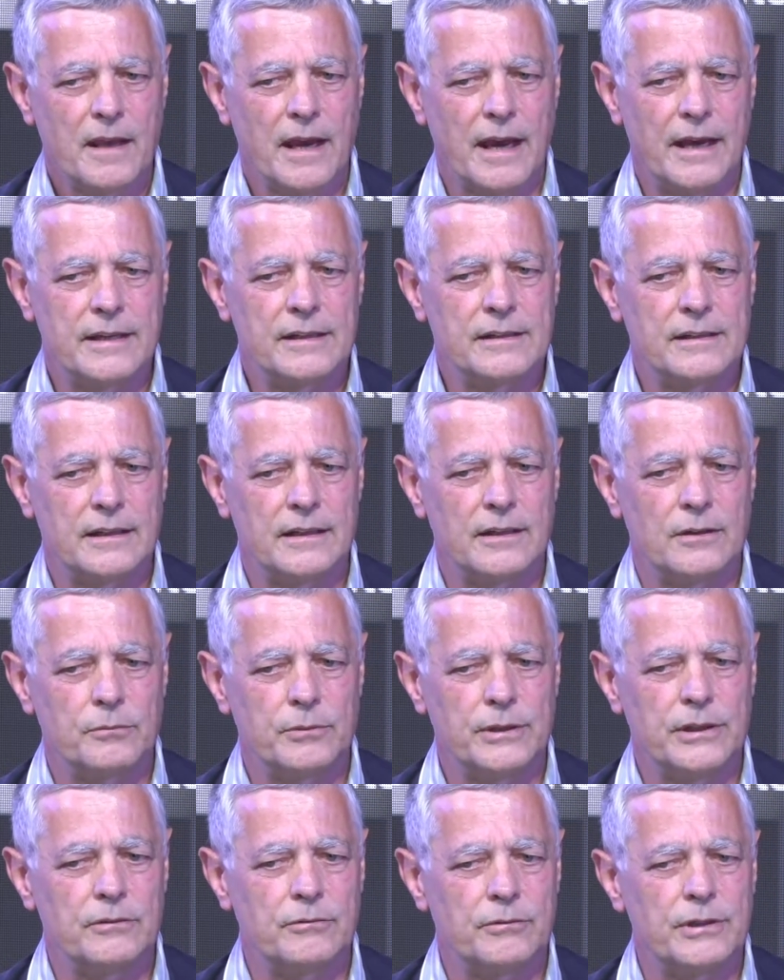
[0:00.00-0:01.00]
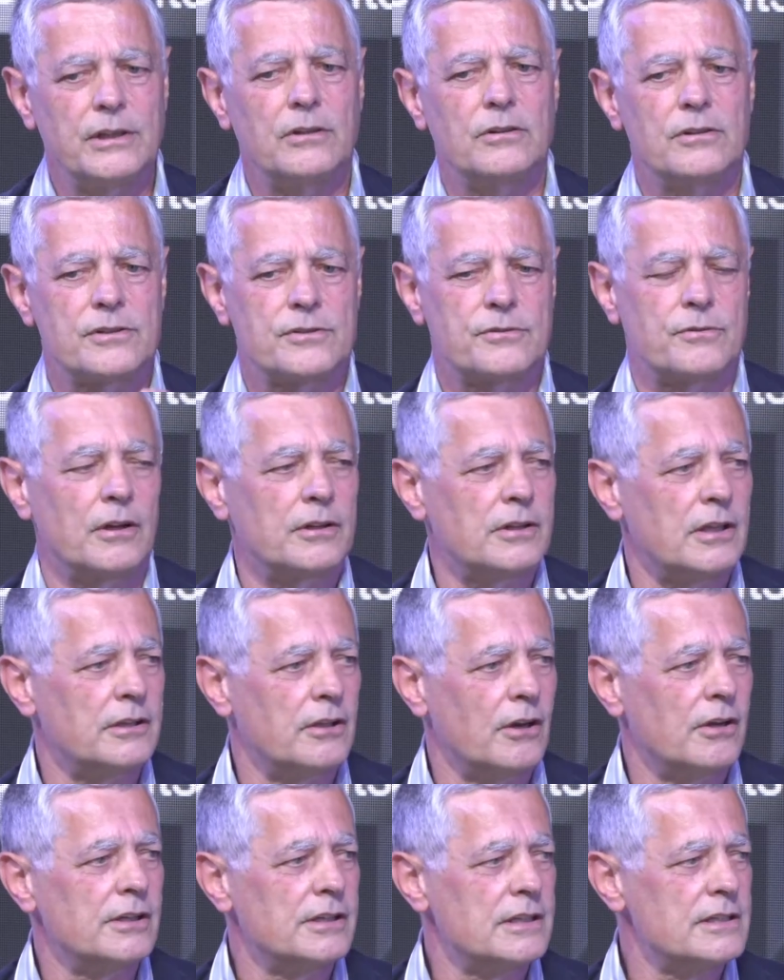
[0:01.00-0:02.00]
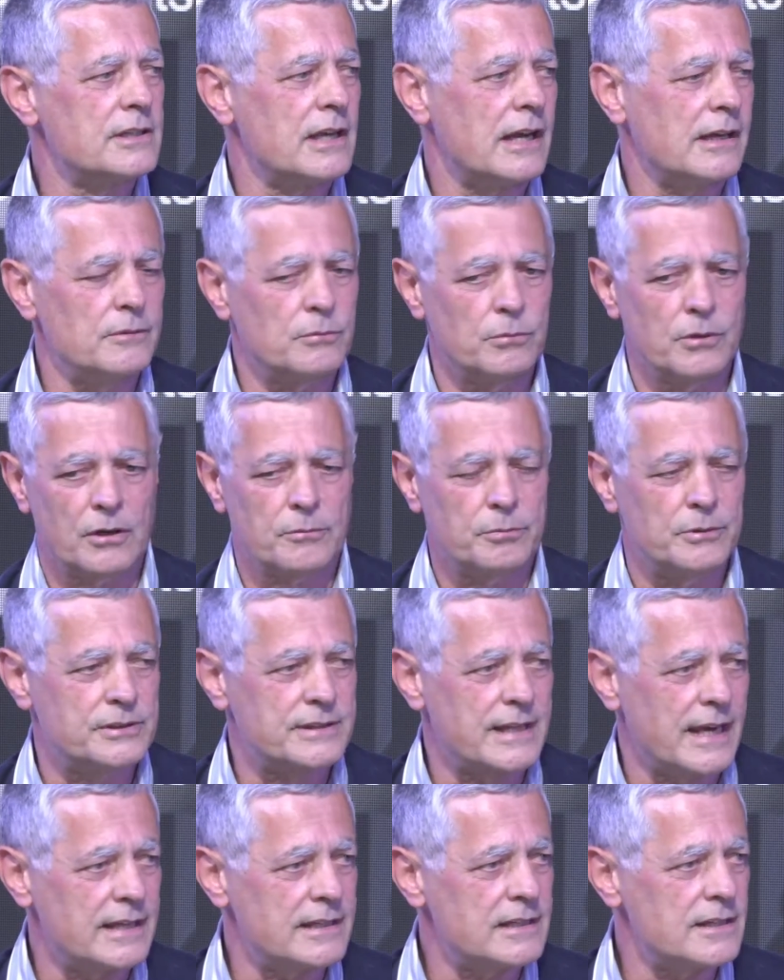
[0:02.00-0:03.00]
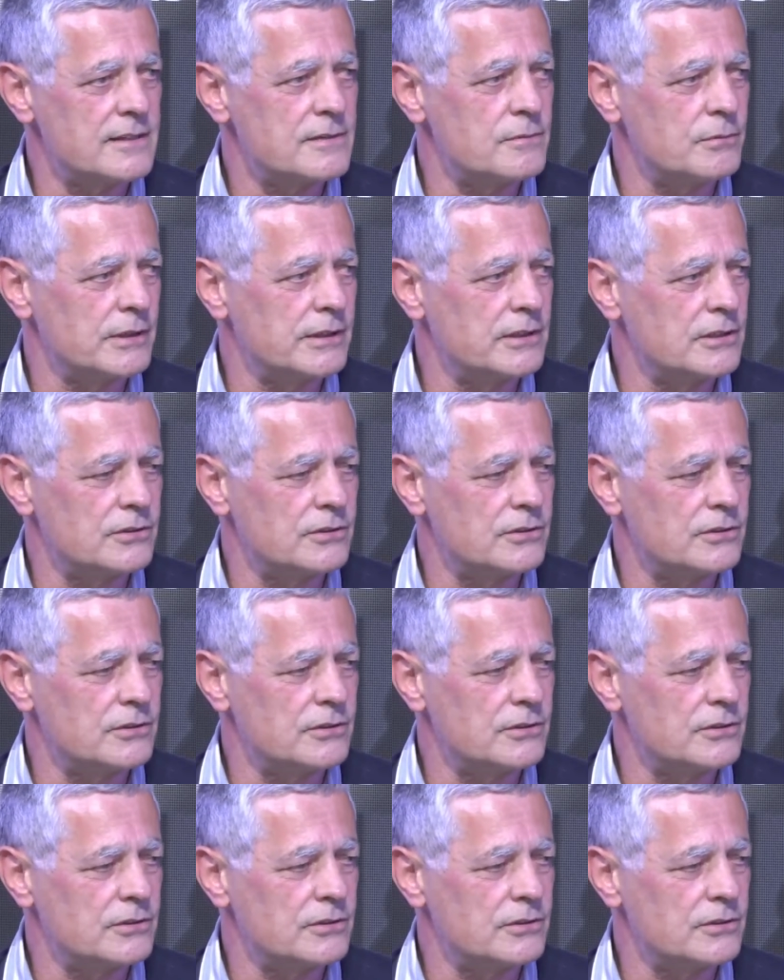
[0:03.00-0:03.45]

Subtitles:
And we reconstructed all this. I worked with scientists, with